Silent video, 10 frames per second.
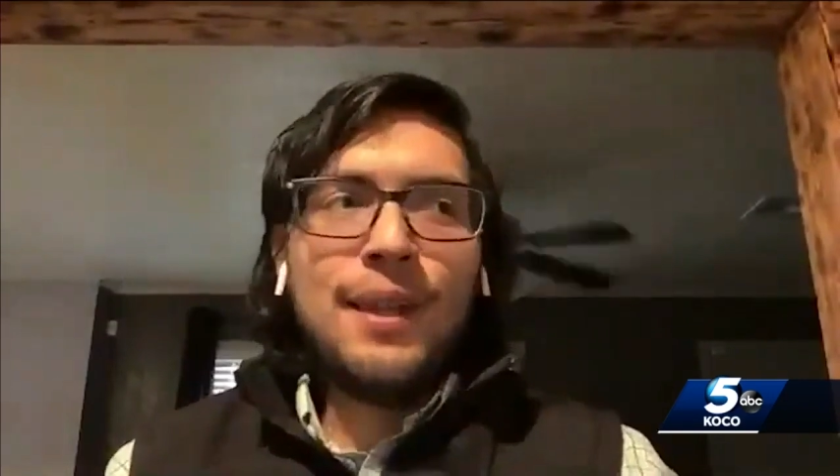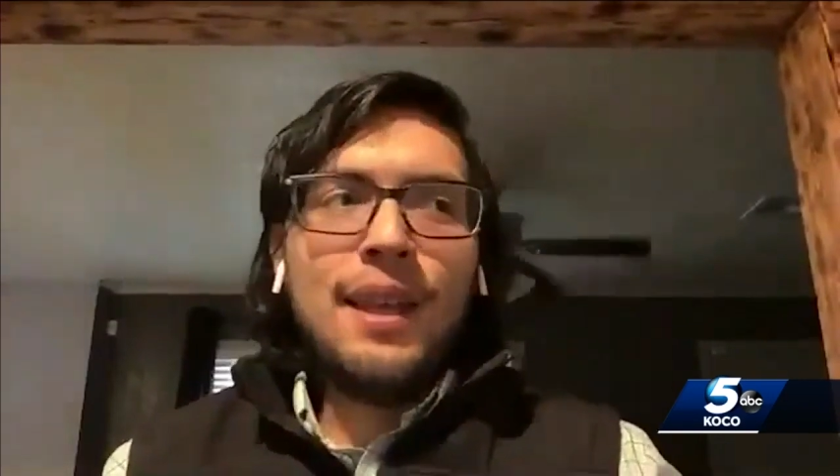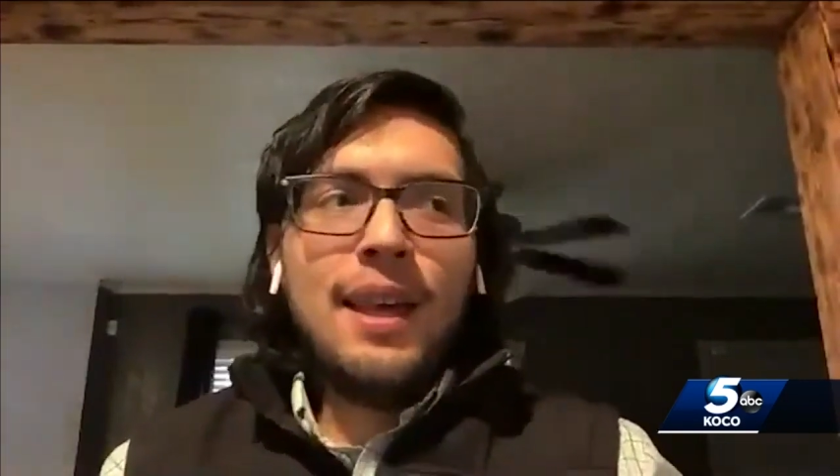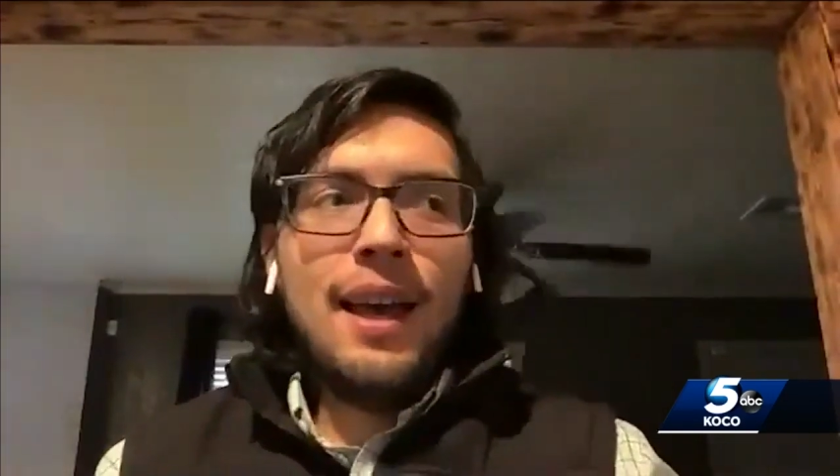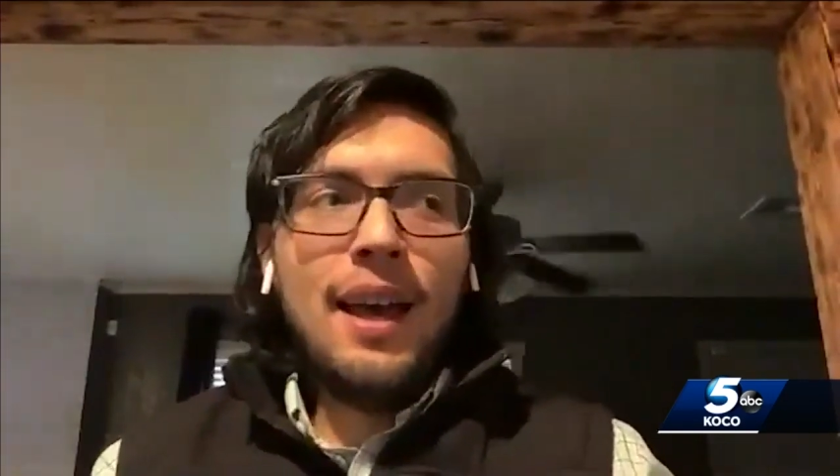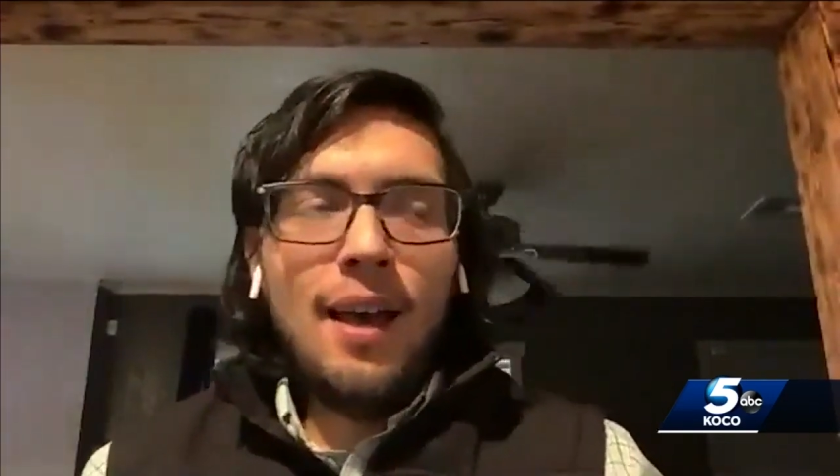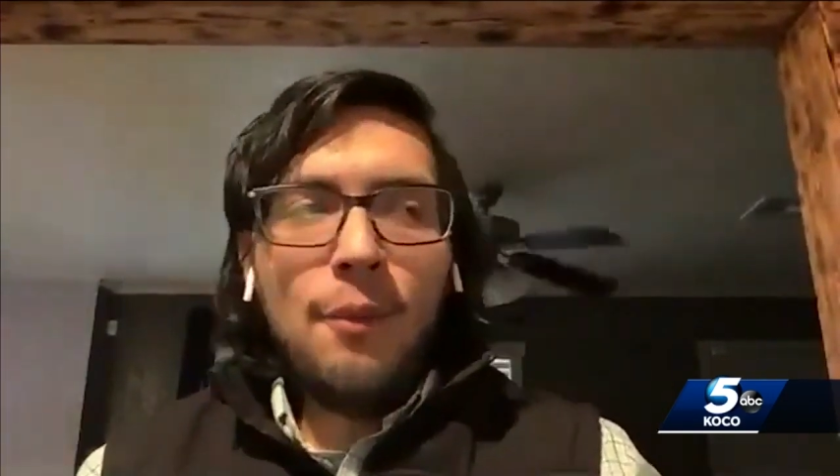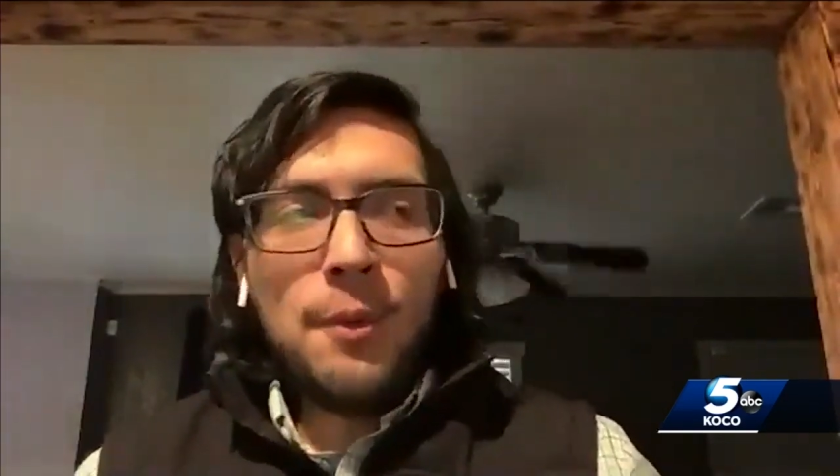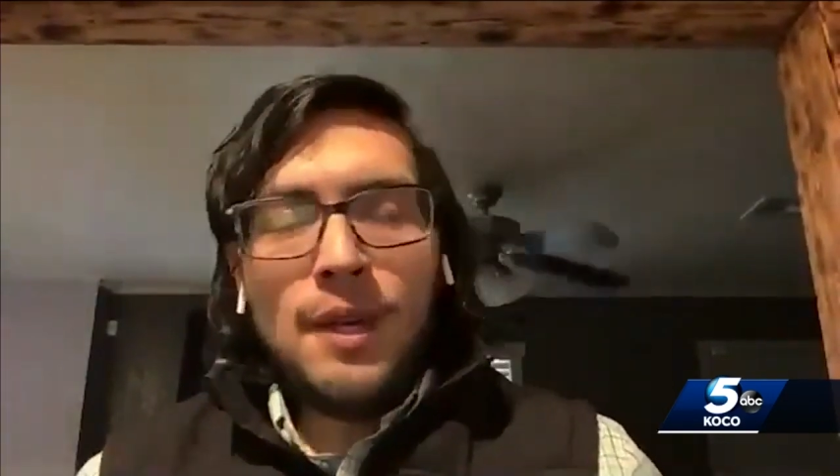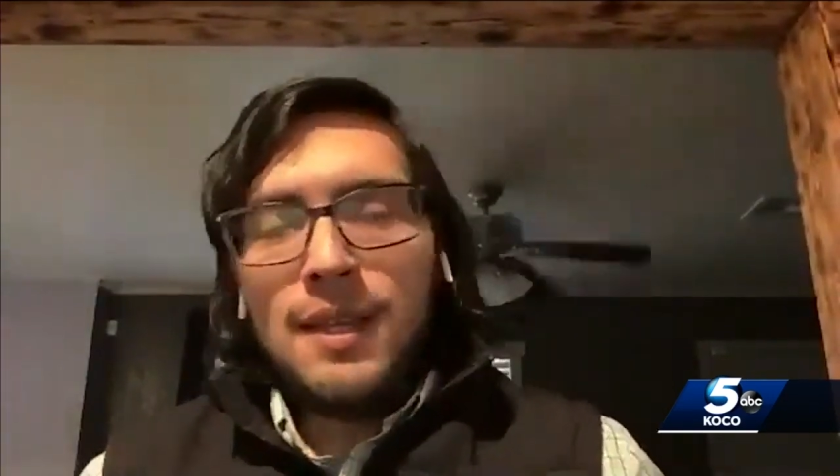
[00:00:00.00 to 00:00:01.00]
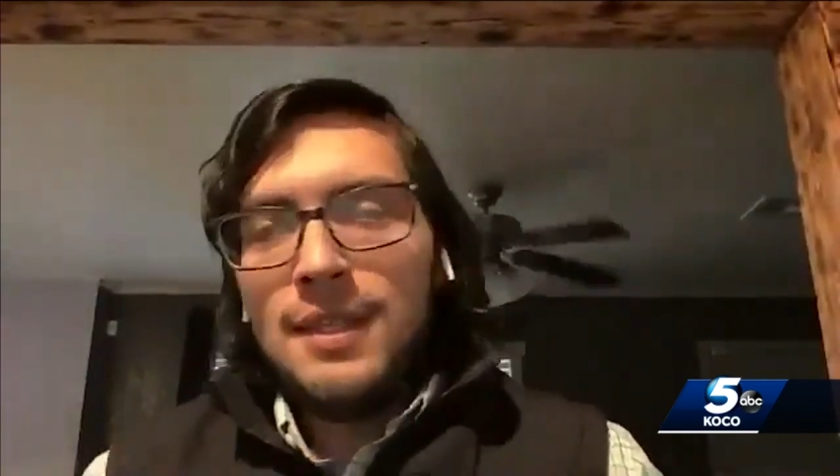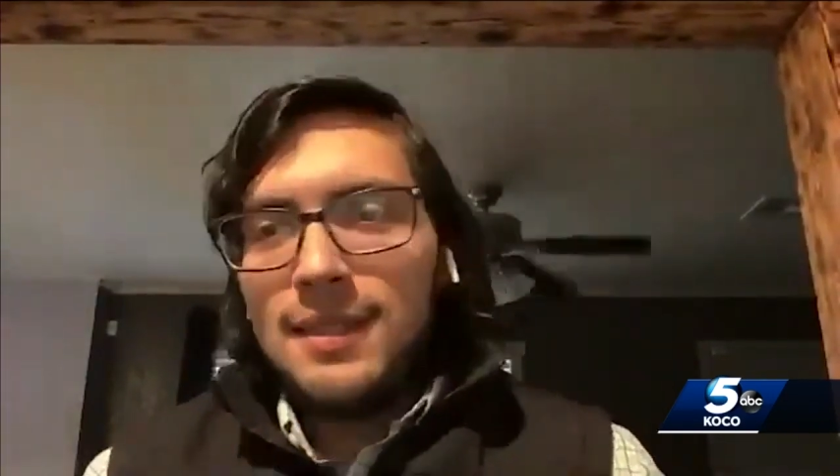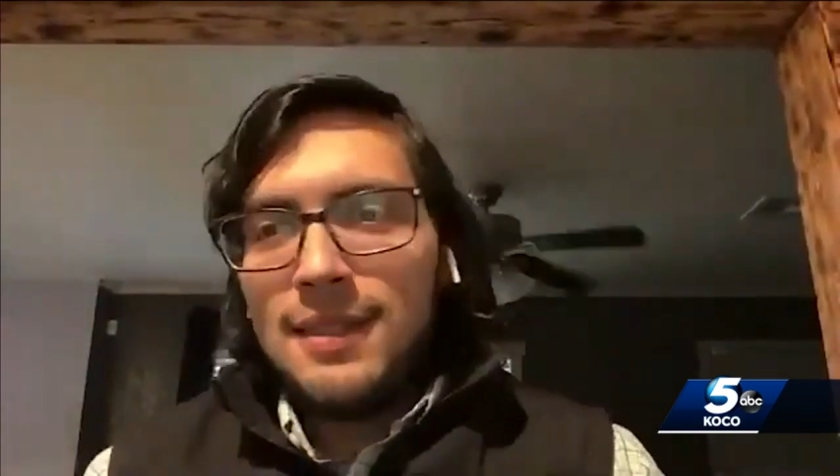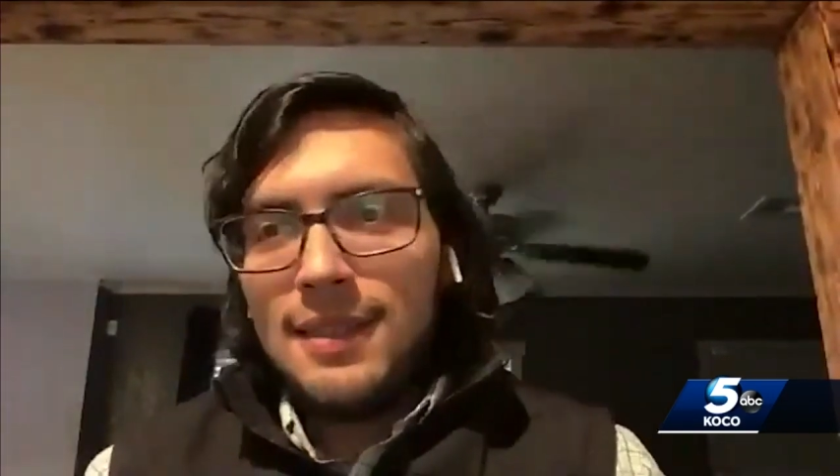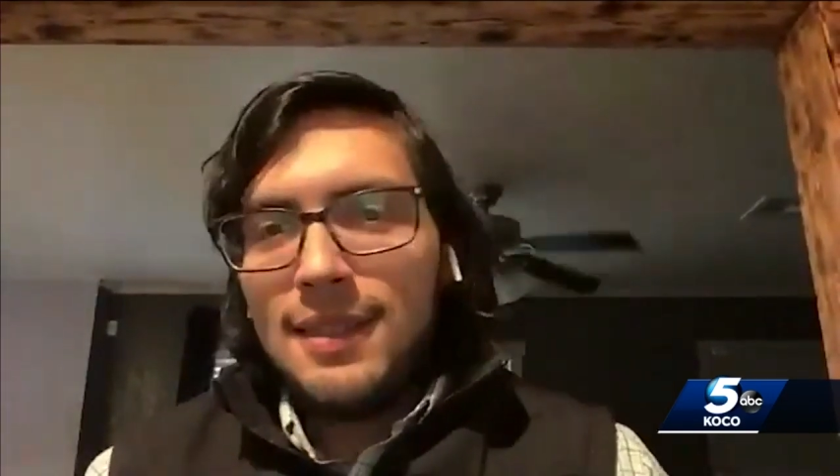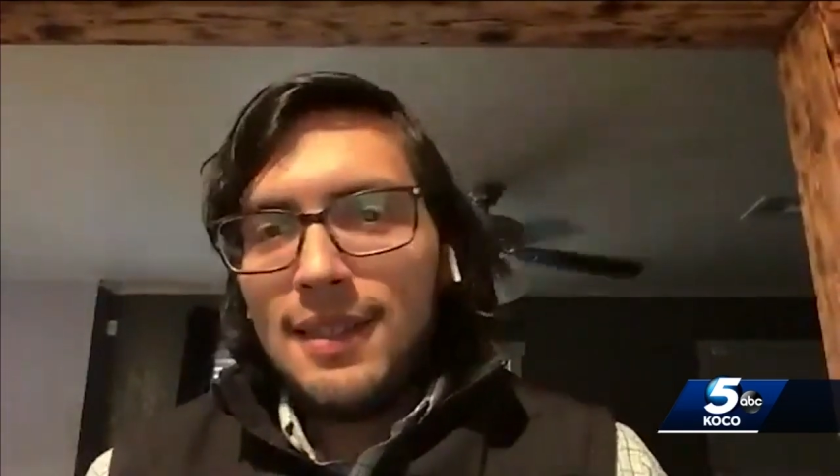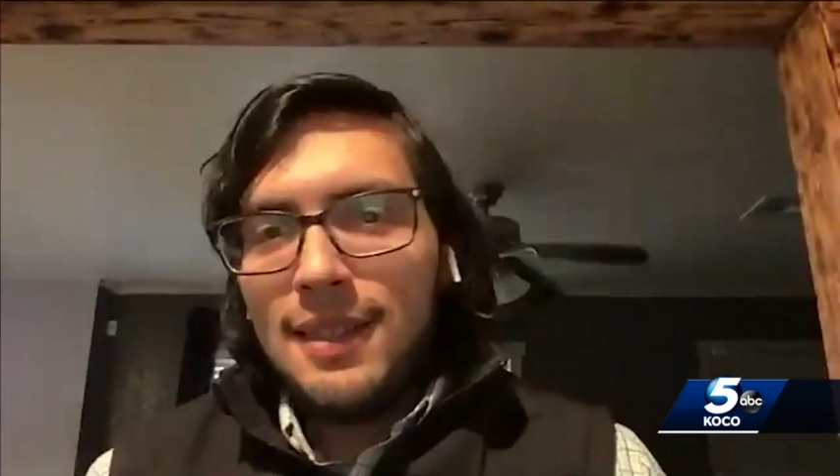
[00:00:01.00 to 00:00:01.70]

uh, was